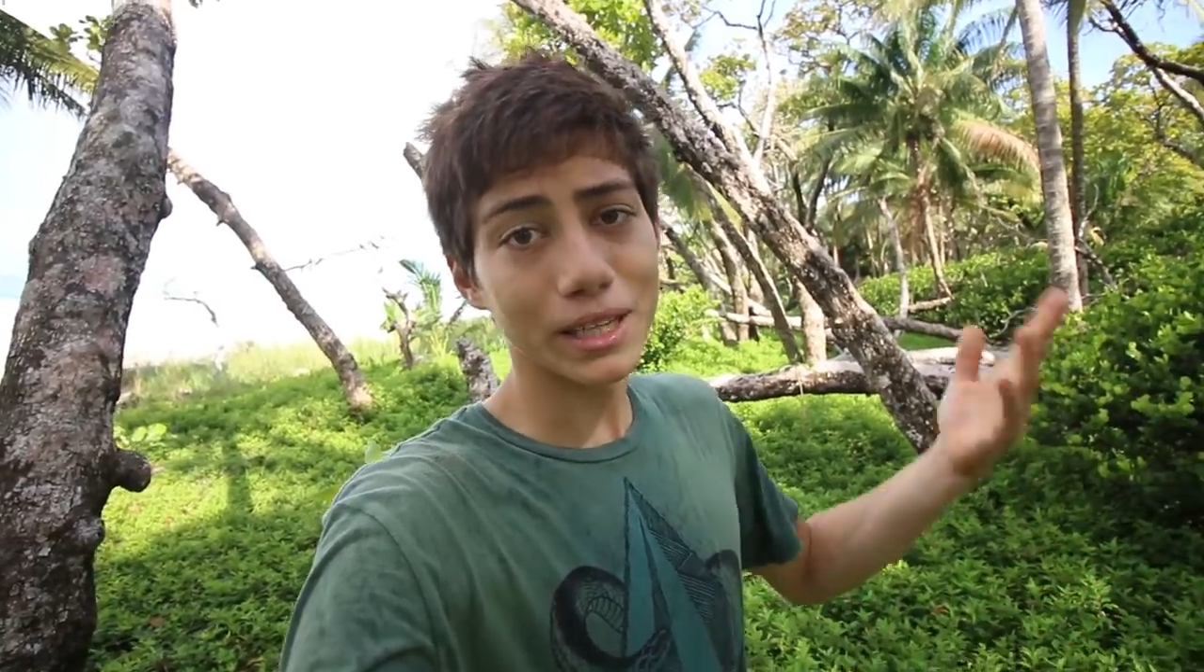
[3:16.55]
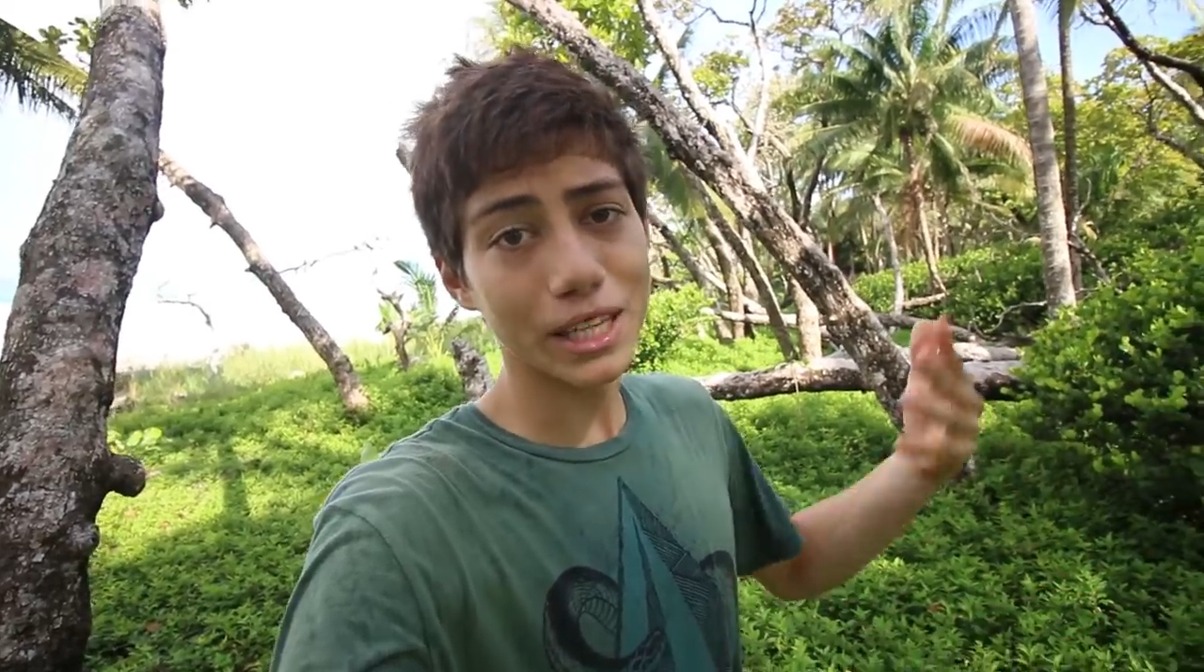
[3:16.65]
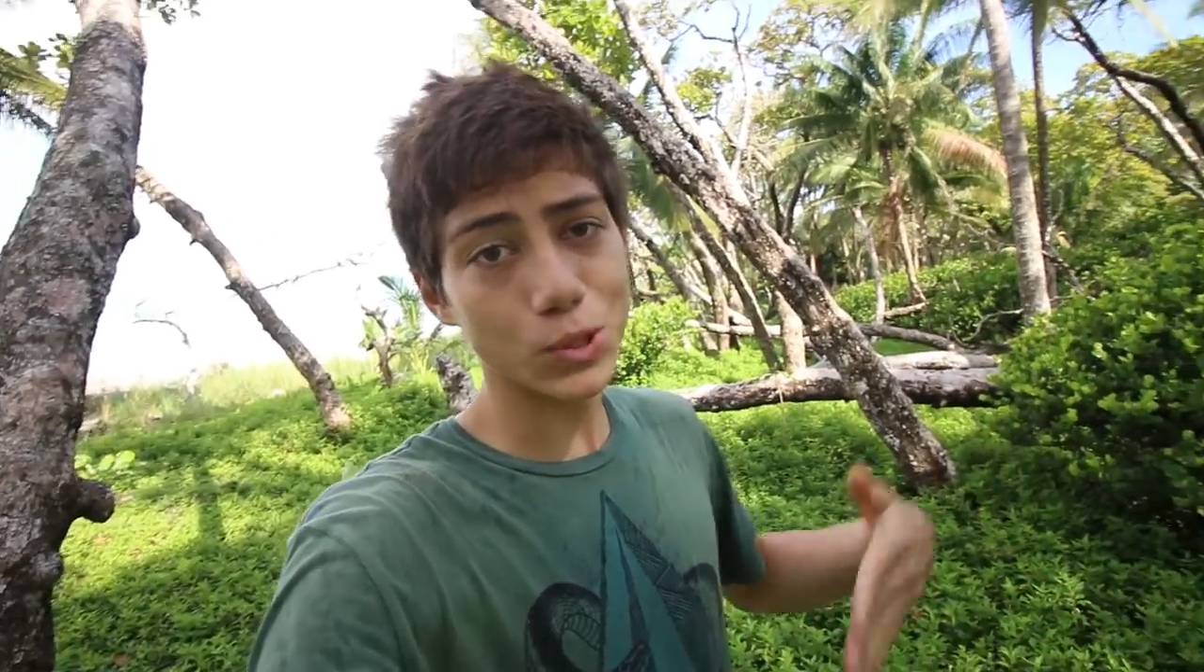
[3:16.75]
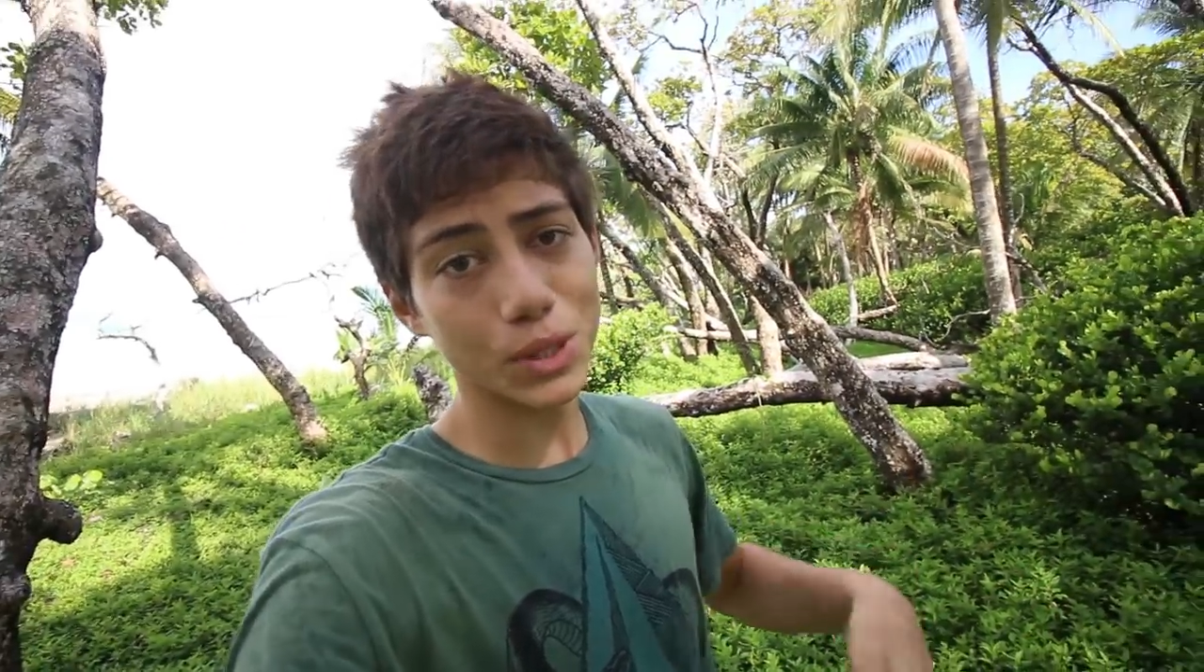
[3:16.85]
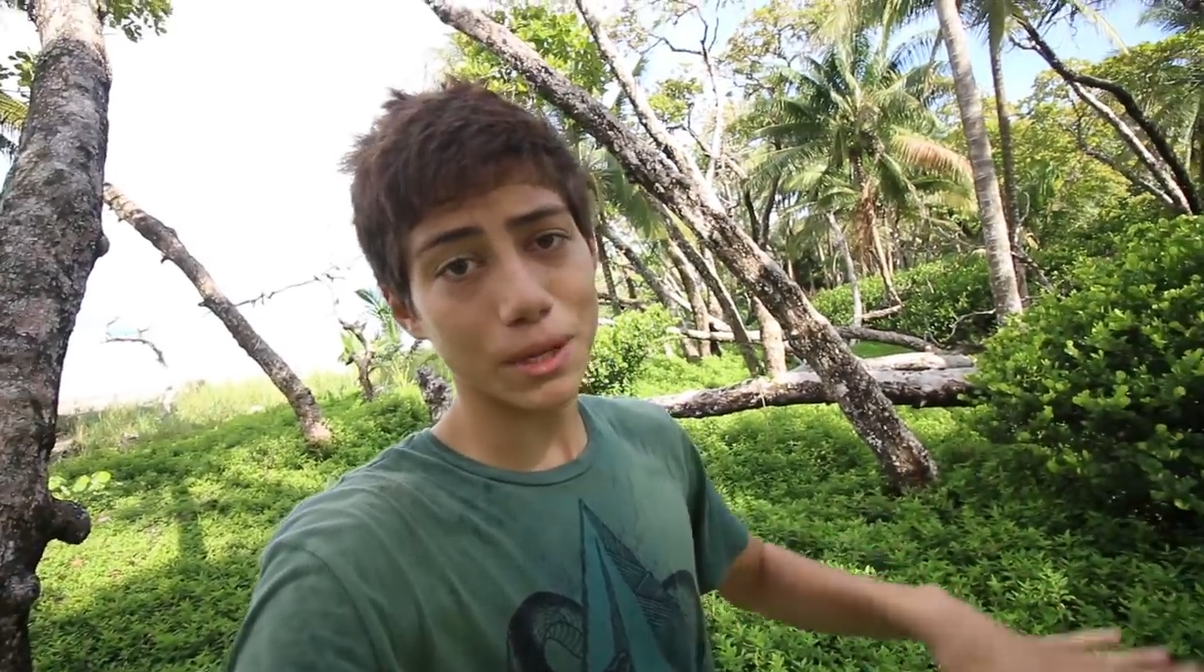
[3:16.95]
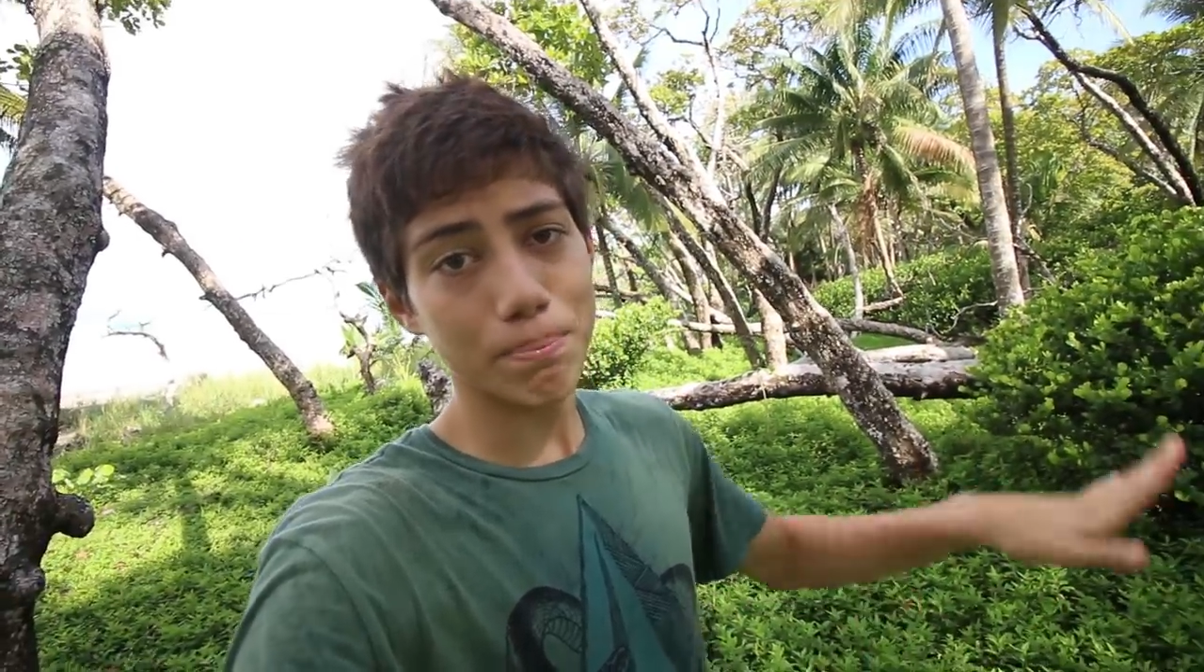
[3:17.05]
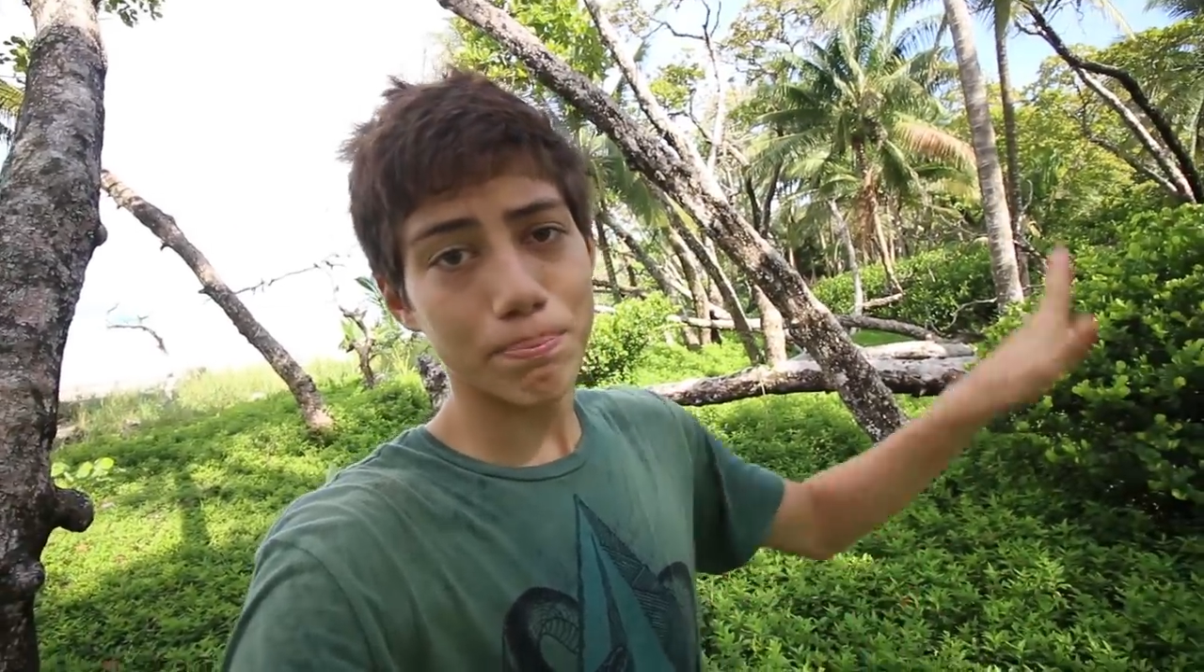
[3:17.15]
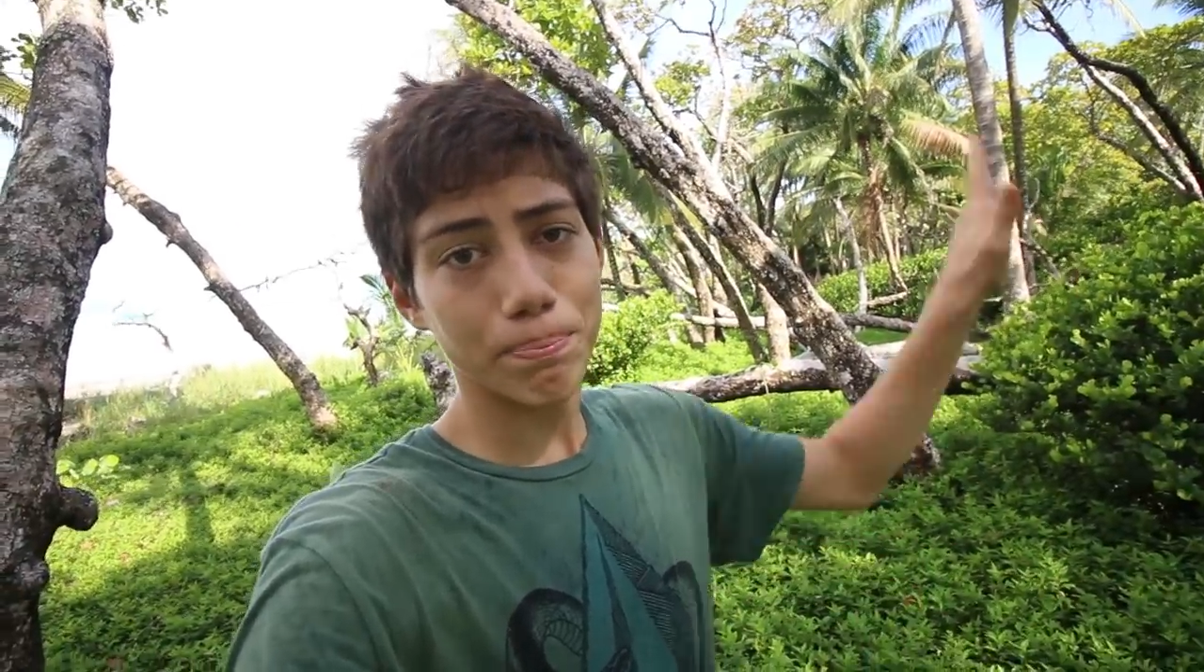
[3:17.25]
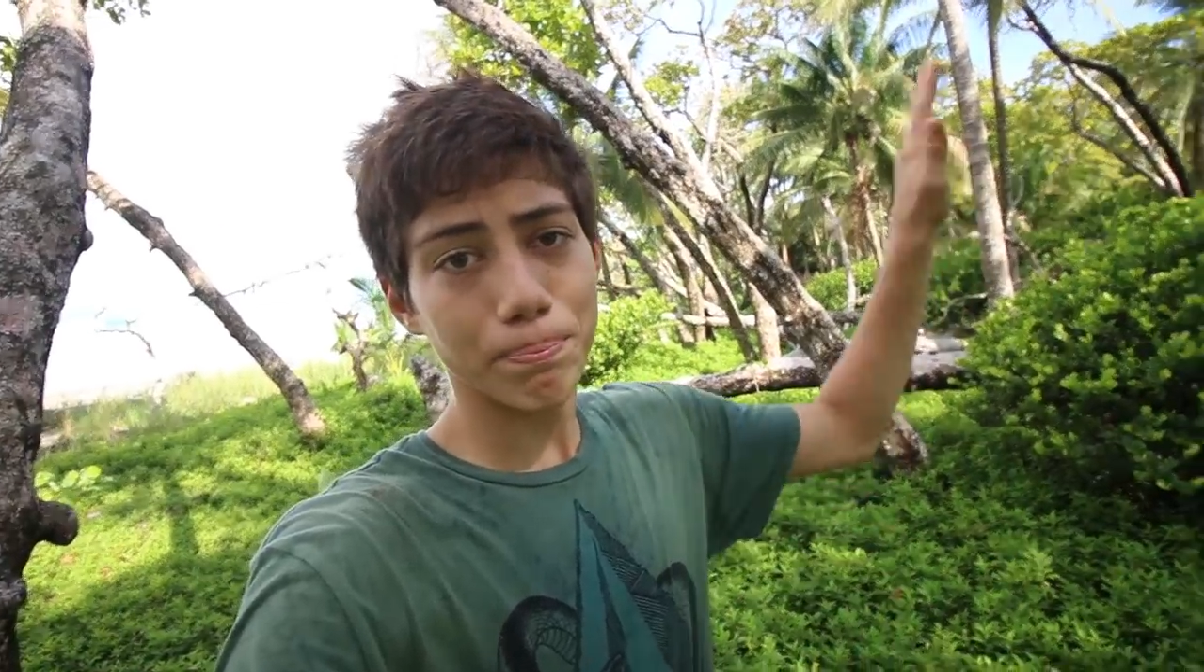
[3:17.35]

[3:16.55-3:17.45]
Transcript: but at least we can